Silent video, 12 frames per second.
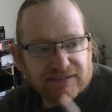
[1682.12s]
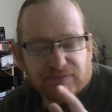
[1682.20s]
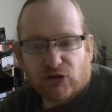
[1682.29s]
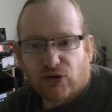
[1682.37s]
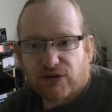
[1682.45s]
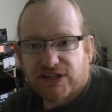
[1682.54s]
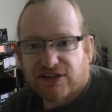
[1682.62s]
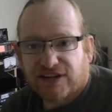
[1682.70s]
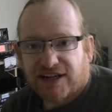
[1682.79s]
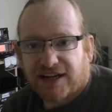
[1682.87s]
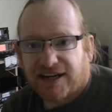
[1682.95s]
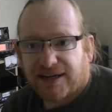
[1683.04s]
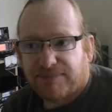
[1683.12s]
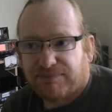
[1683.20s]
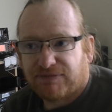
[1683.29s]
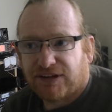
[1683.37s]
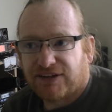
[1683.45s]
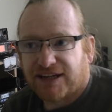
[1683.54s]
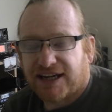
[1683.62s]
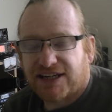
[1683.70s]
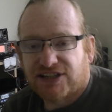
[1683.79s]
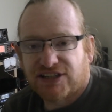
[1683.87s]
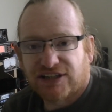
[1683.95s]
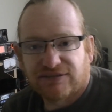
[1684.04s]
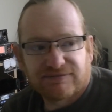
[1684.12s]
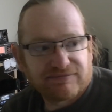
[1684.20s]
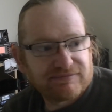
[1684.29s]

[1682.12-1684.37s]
always on a high location,